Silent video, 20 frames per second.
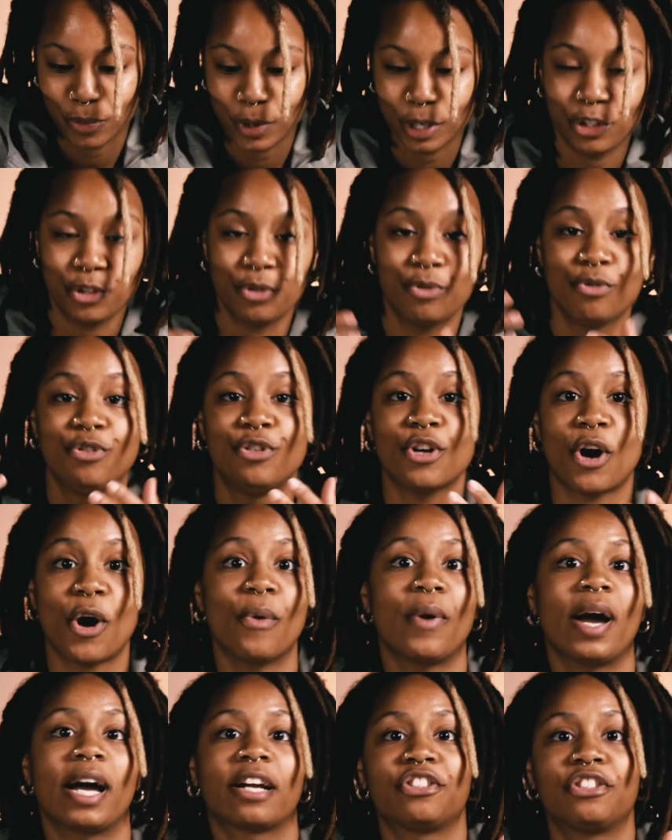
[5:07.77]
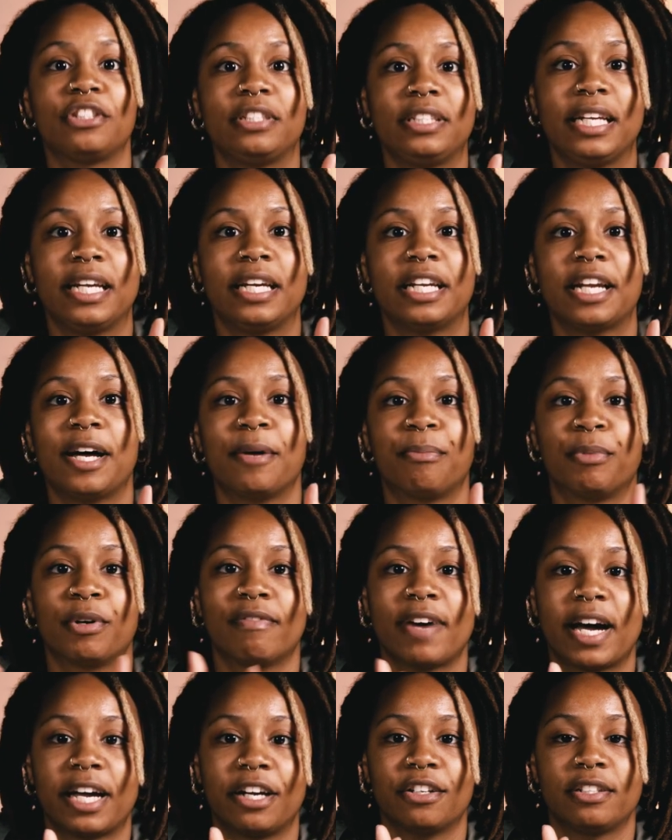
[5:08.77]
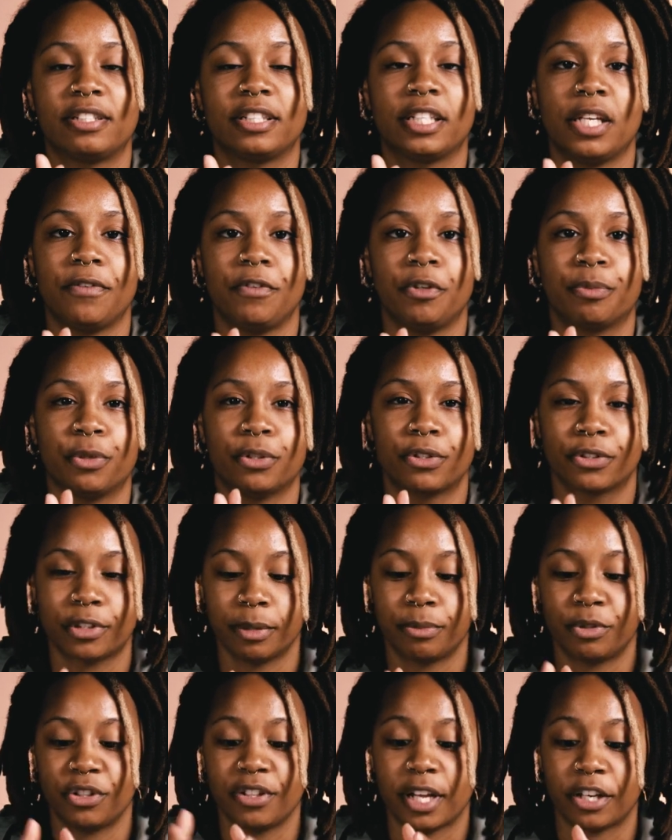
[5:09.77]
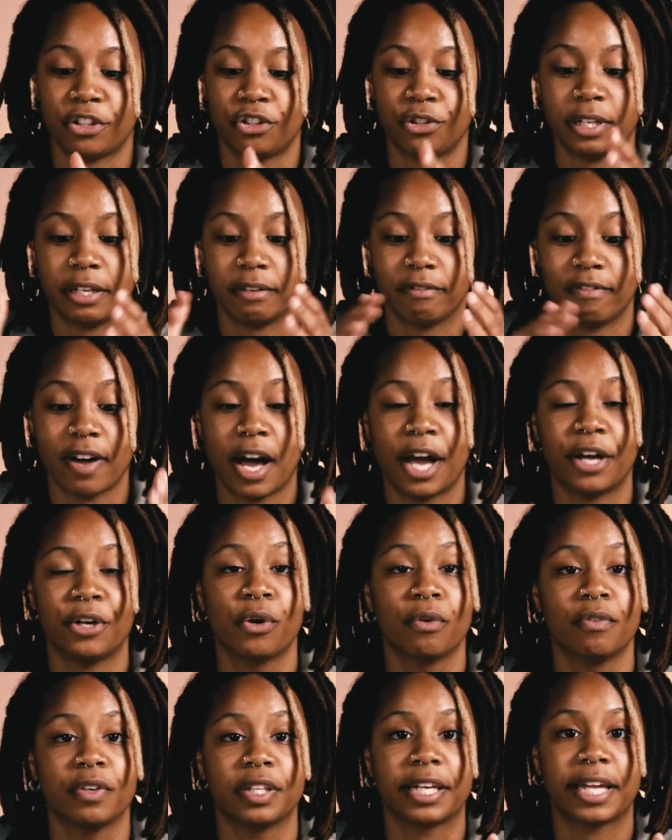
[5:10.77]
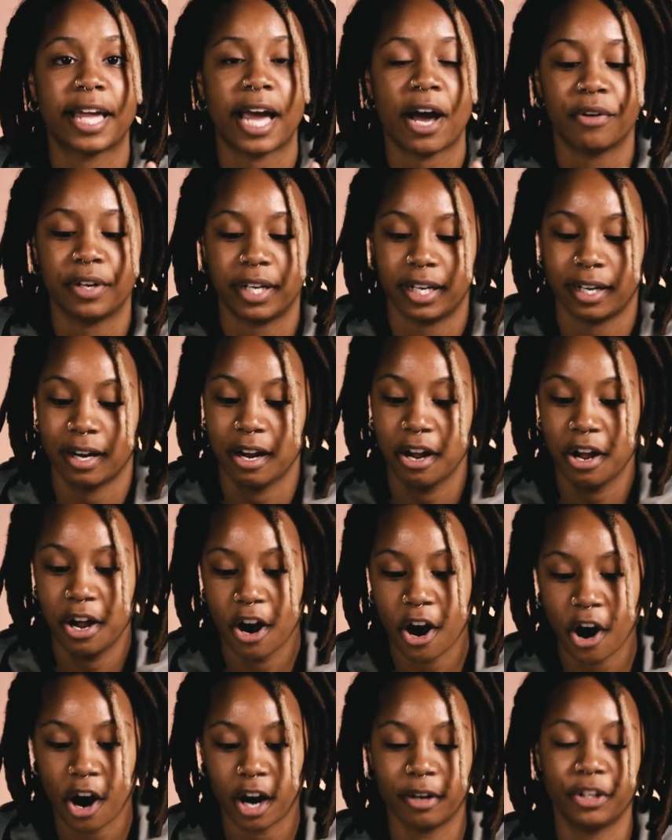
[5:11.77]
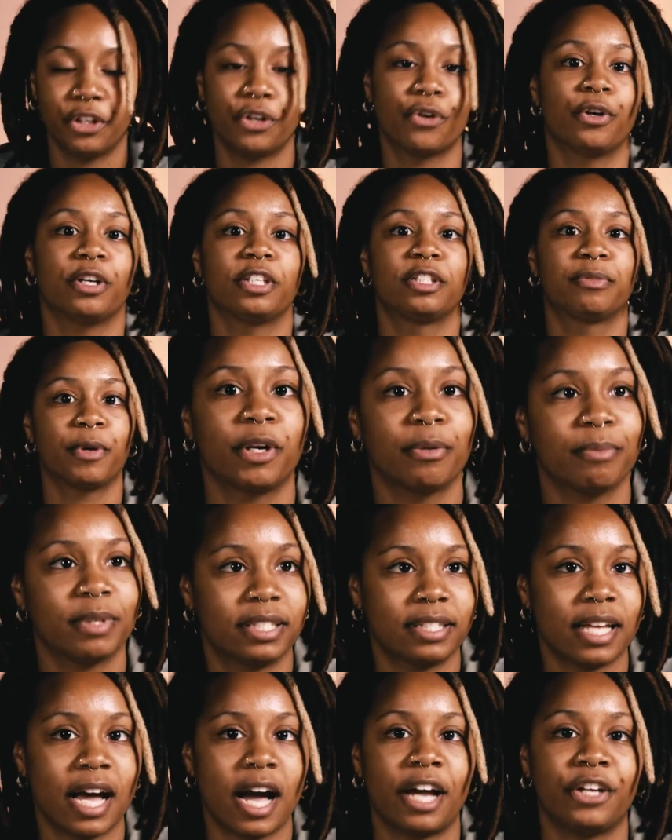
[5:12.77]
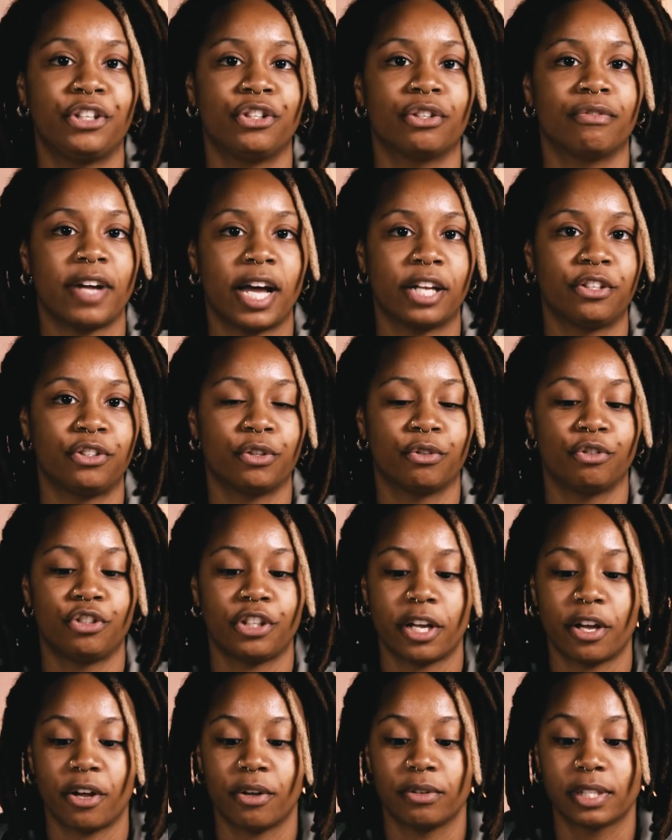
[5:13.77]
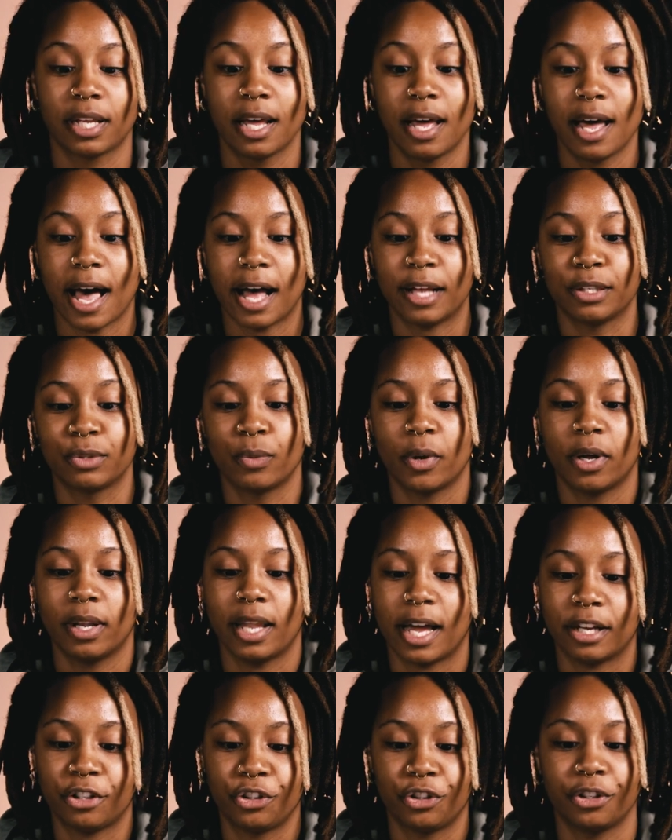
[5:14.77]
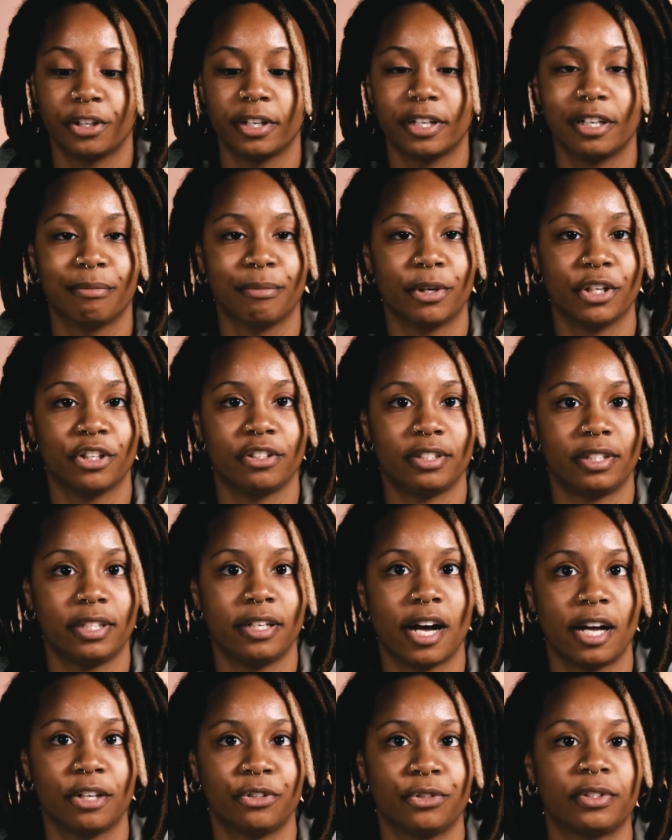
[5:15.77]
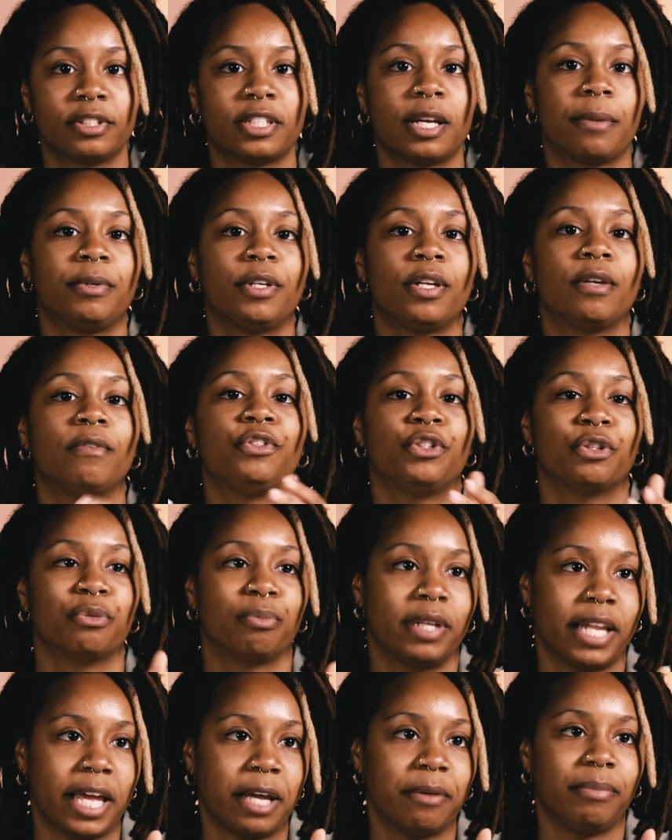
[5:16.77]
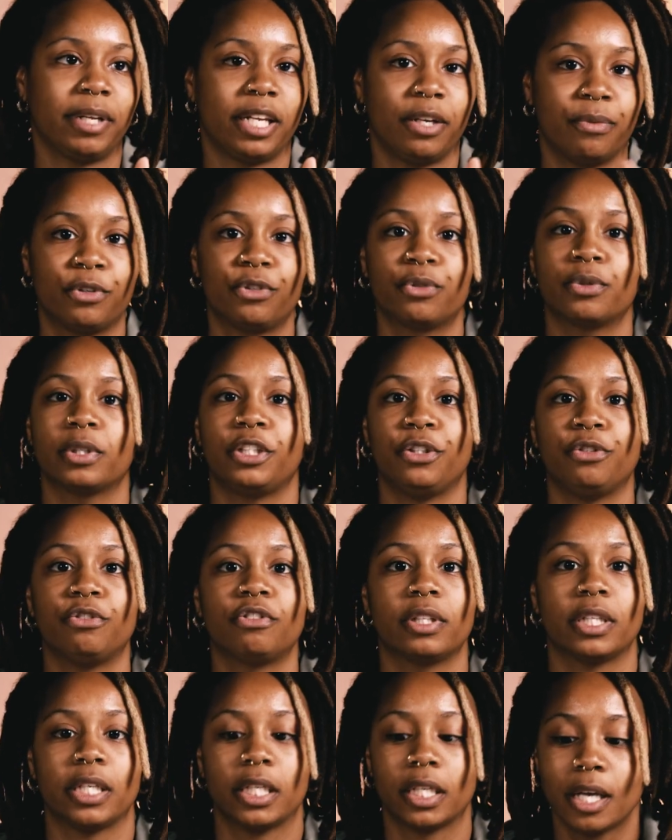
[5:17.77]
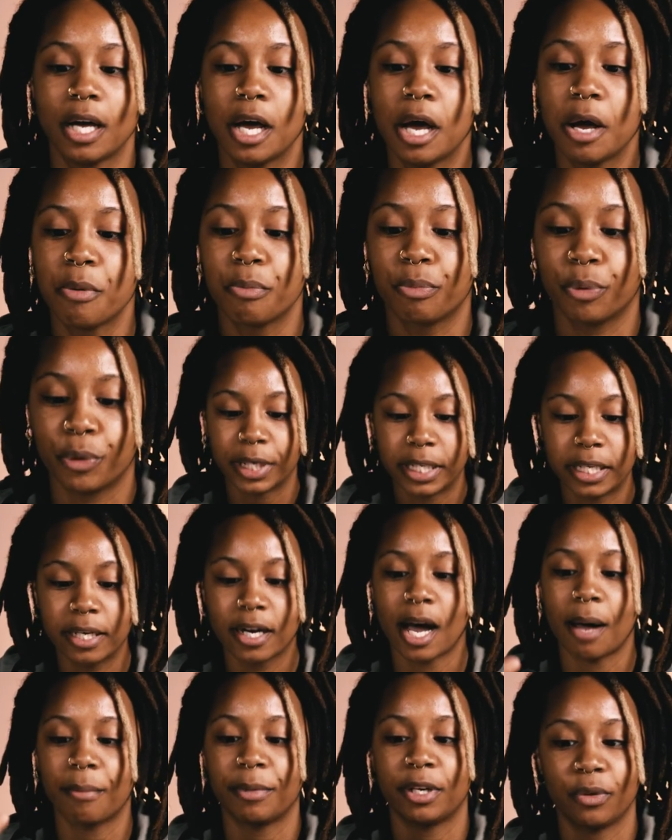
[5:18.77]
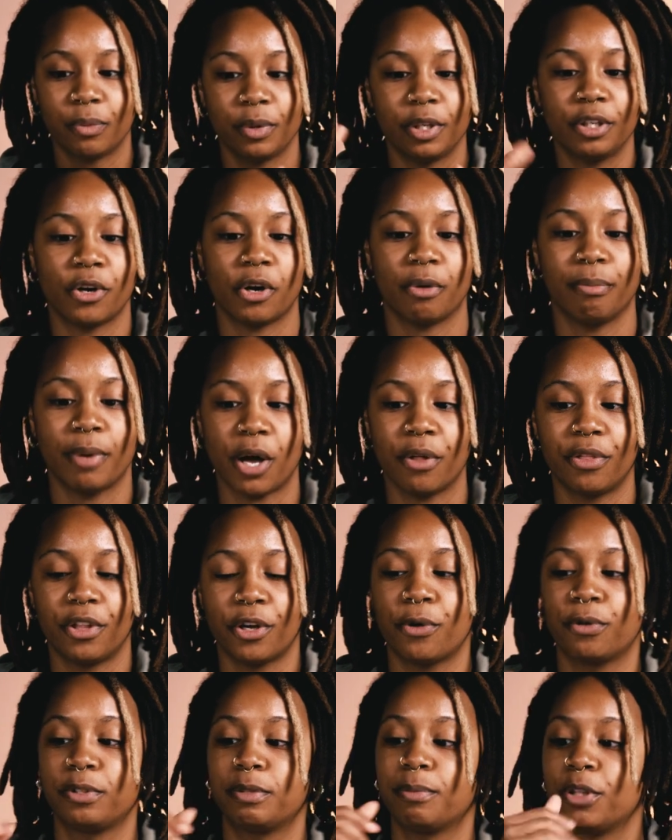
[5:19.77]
ones you don't actually need a provider to give you a prescription that you can find over the counter are your spermicide, your vaginal gels, as well as your emergency contraceptives, your Plan B, which are usually pretty common and we know about those.